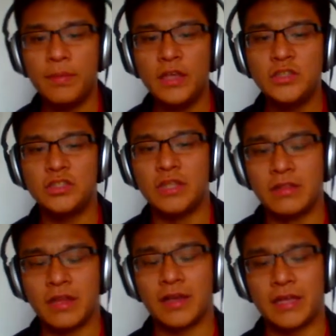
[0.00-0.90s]
pitch
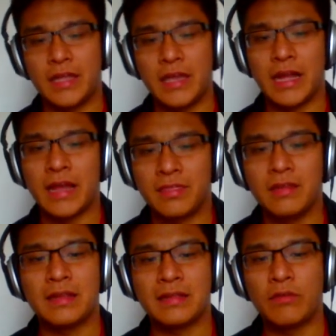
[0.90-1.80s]
did not get hit. I
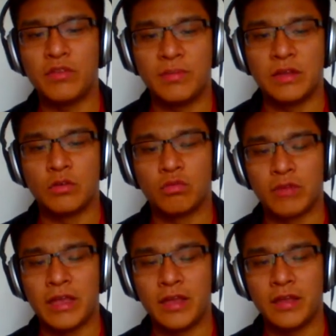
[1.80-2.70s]
think that that would have been a
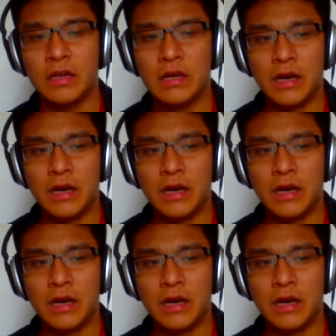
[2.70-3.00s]
great hit.